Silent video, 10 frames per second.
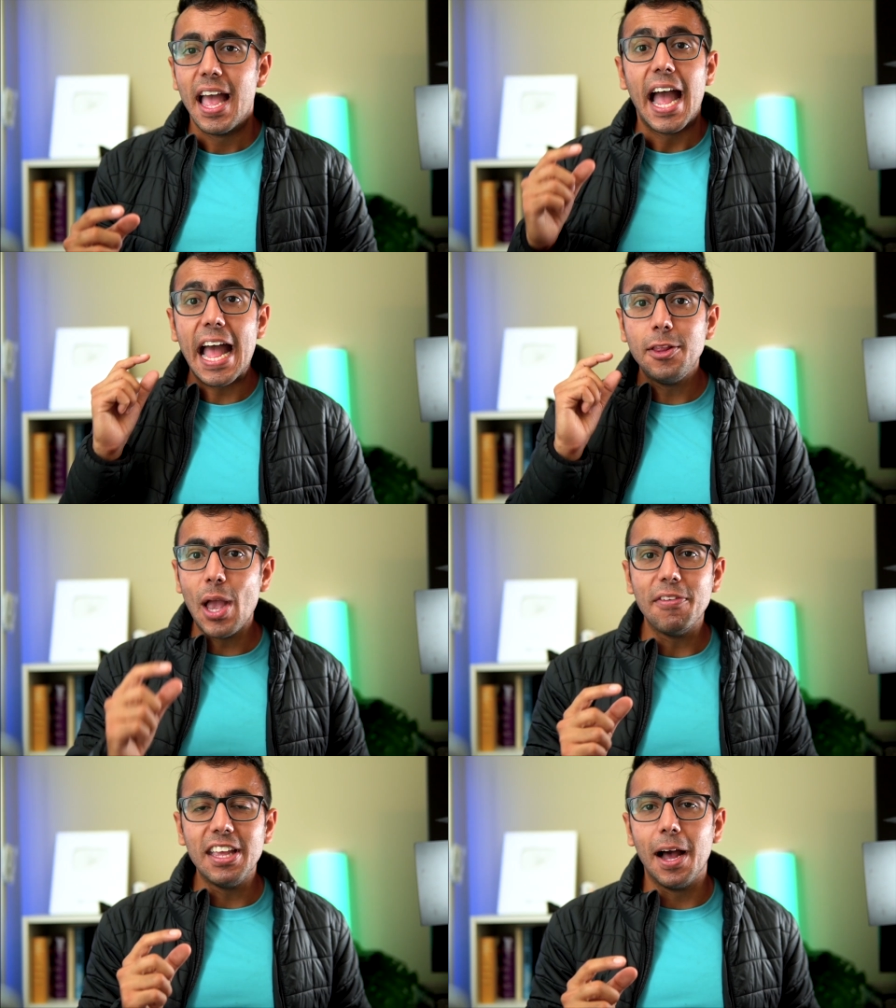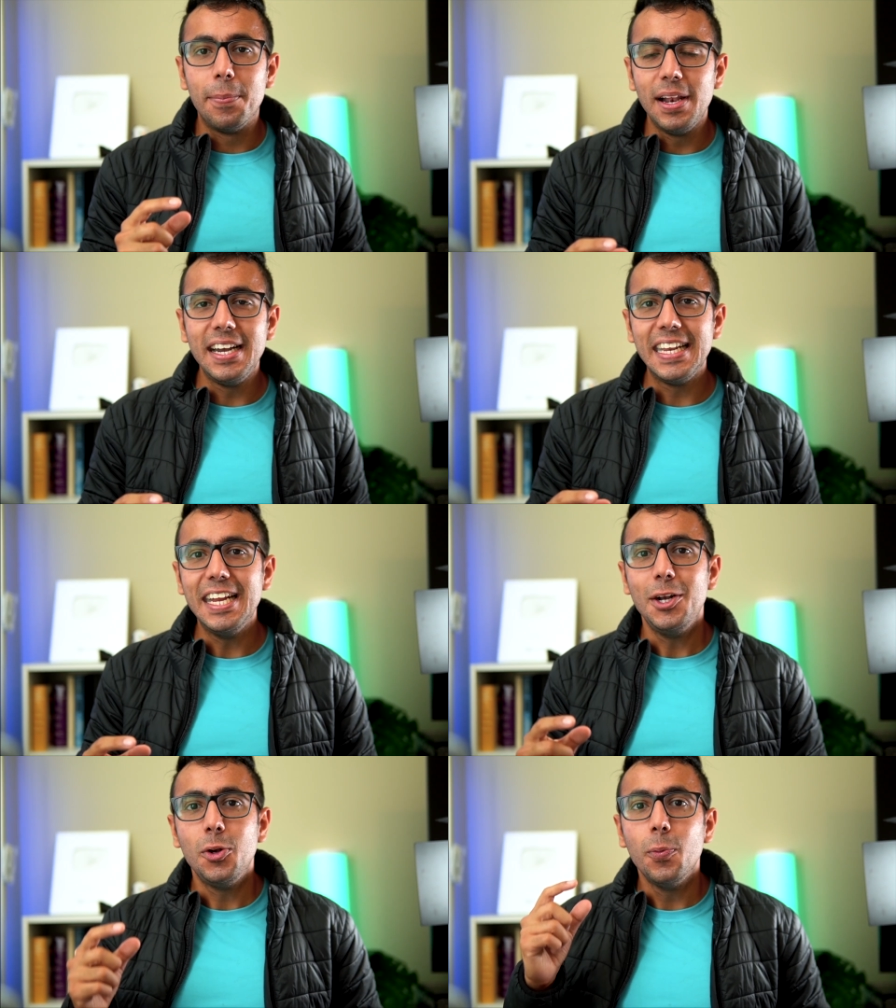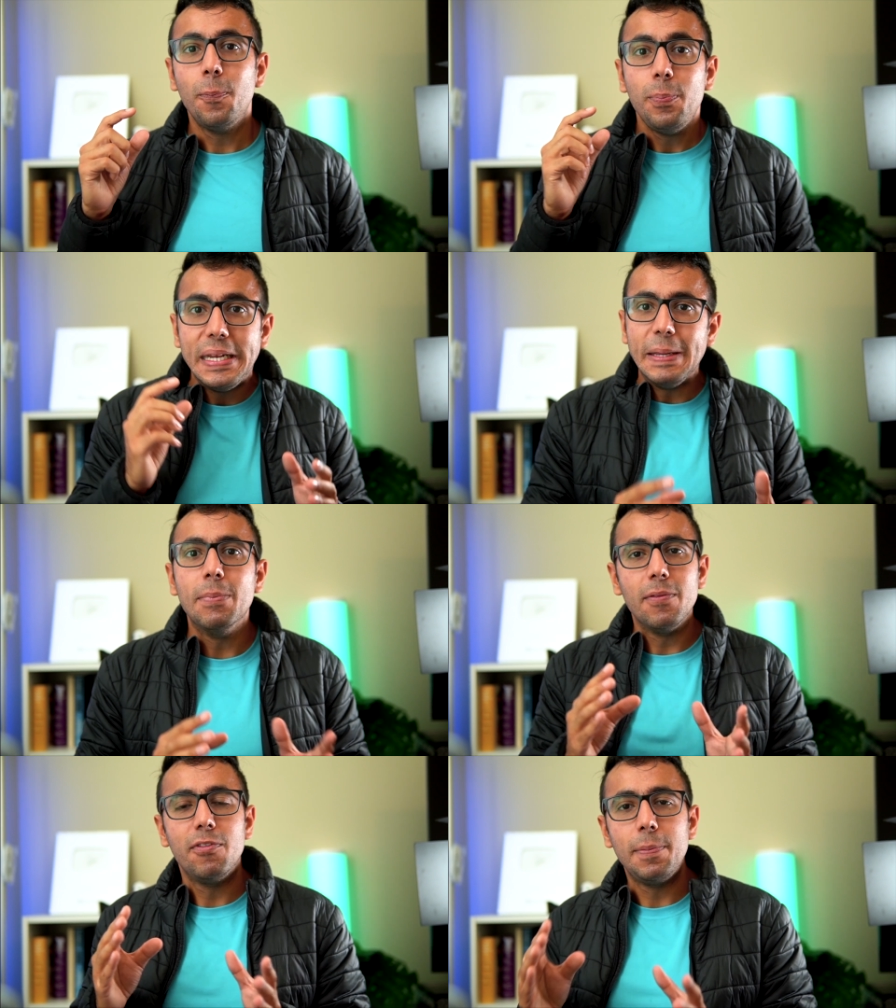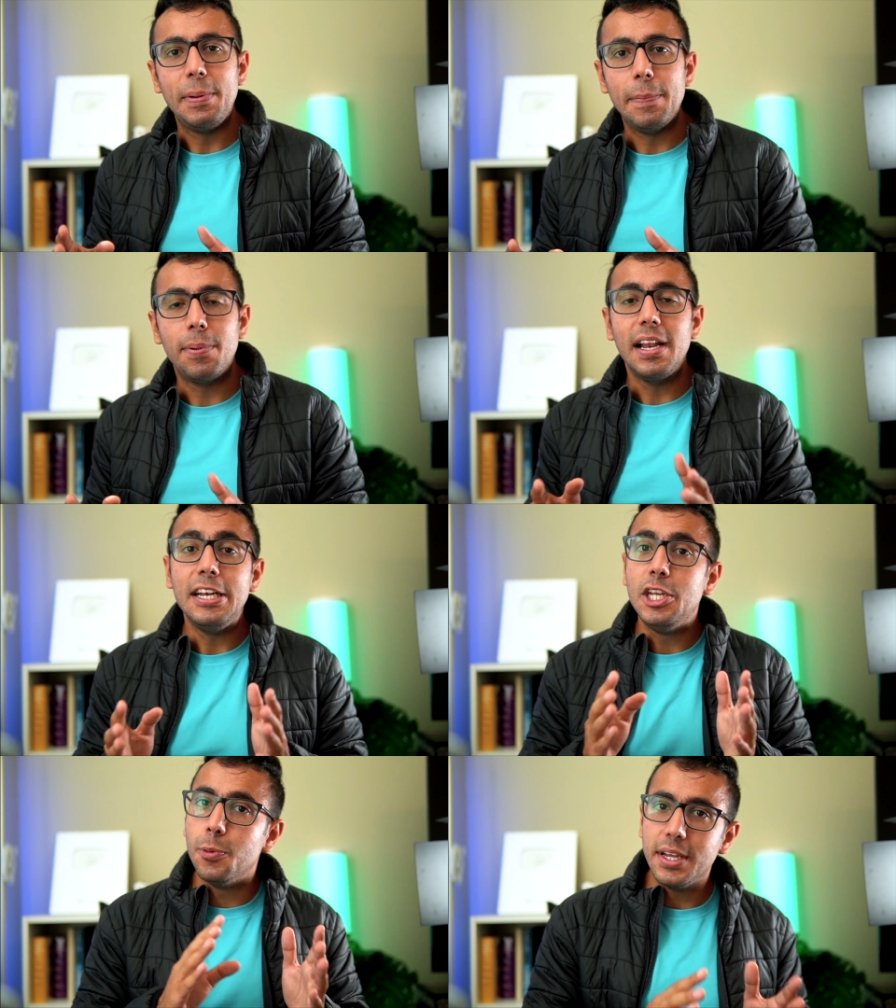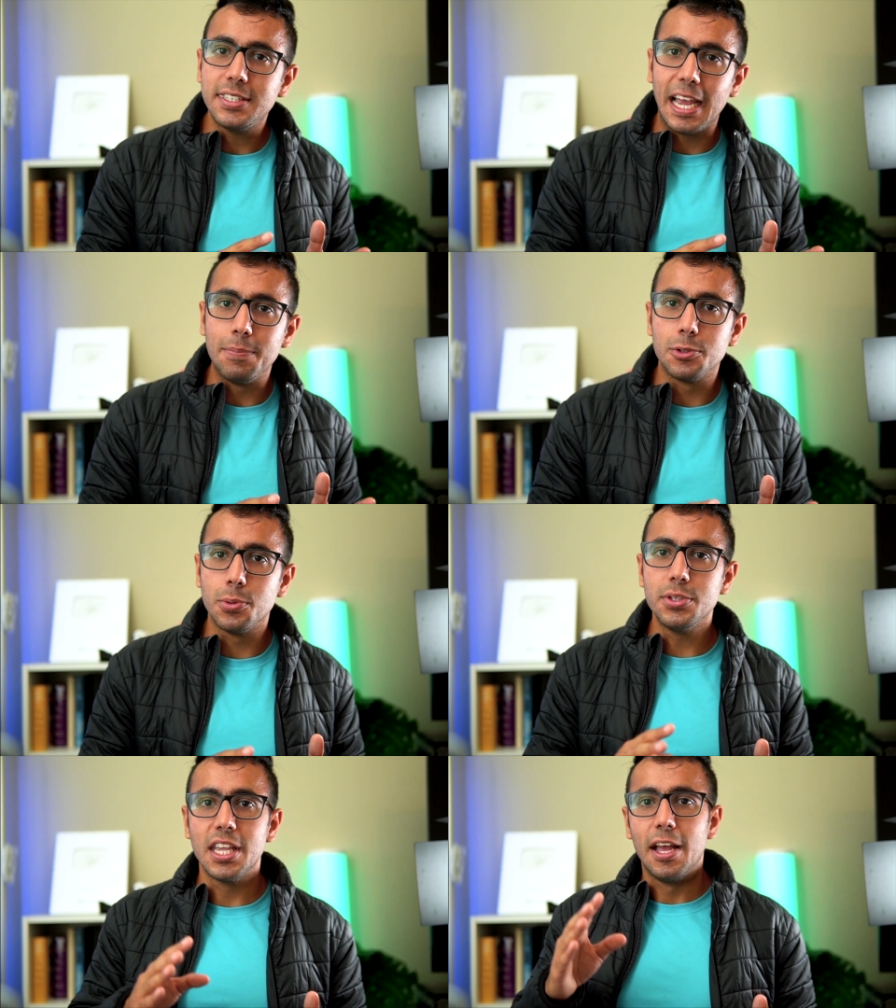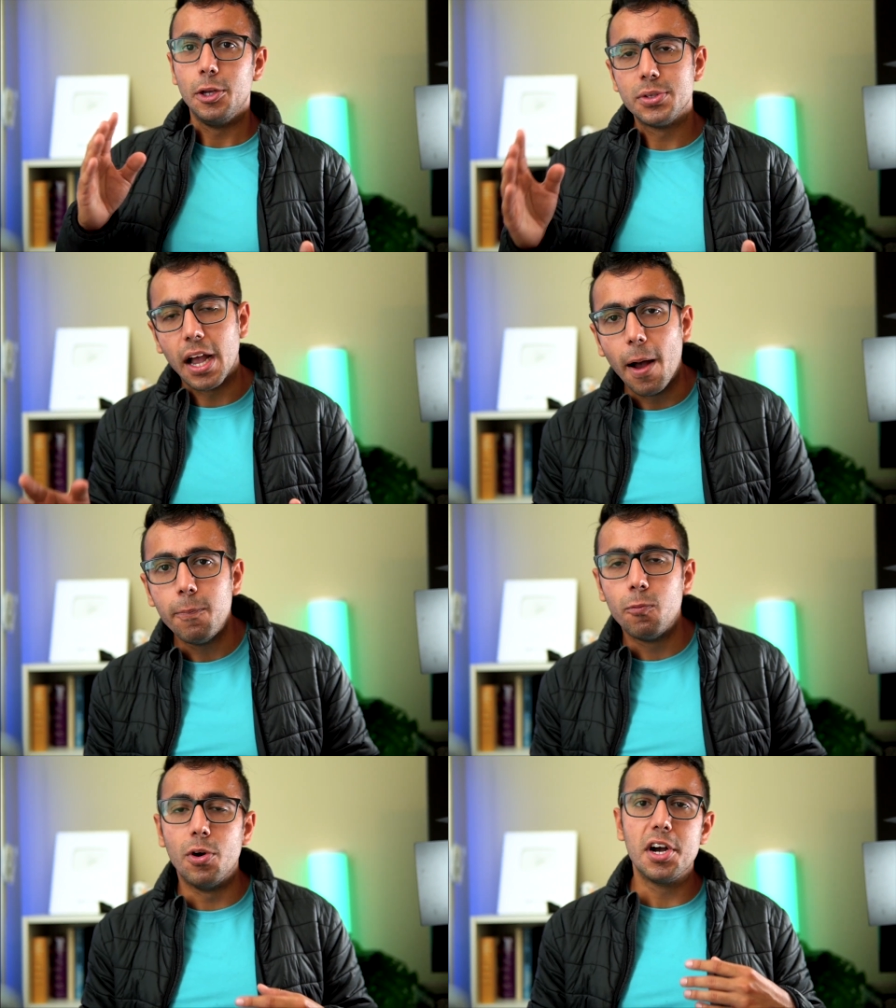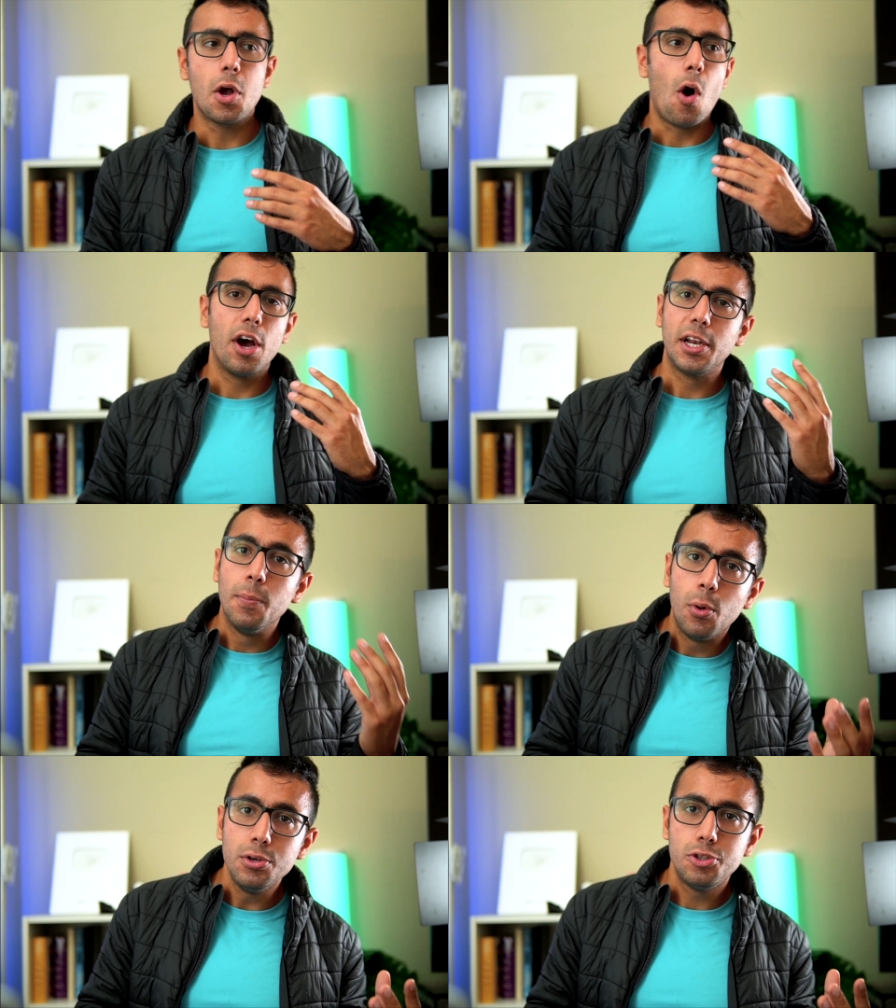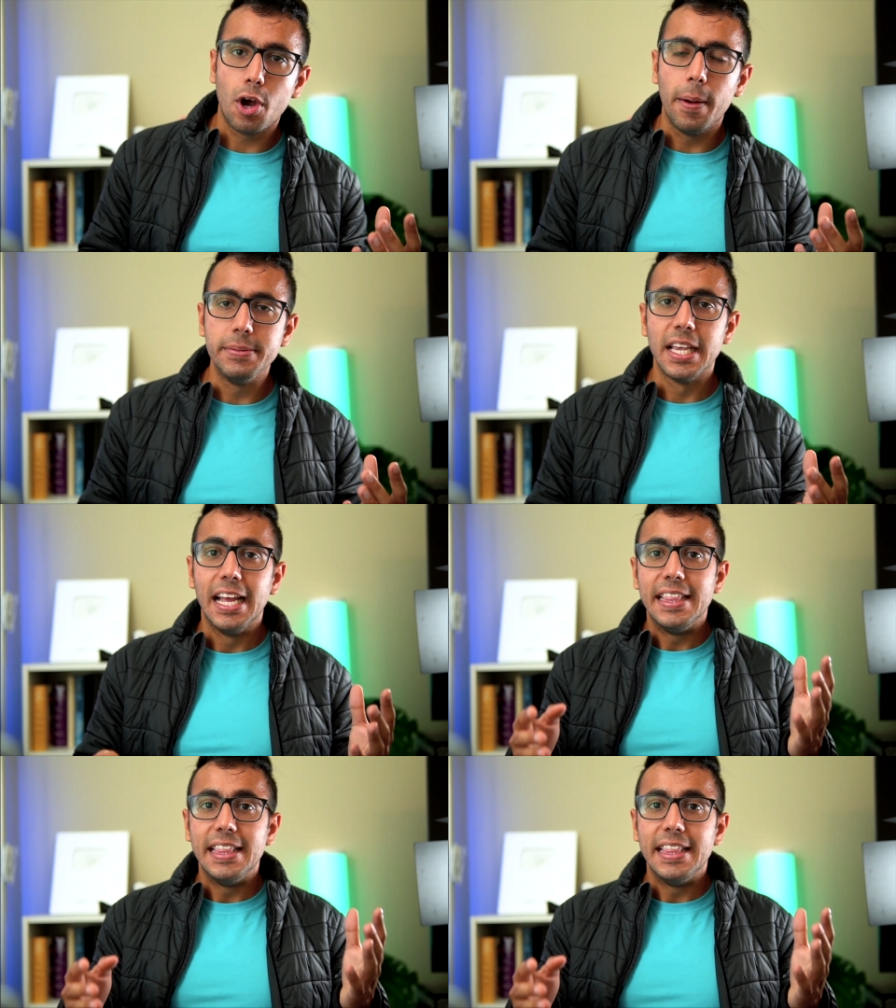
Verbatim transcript: and you have the ability to team up with people in US time zones using Upwork or remote jobs,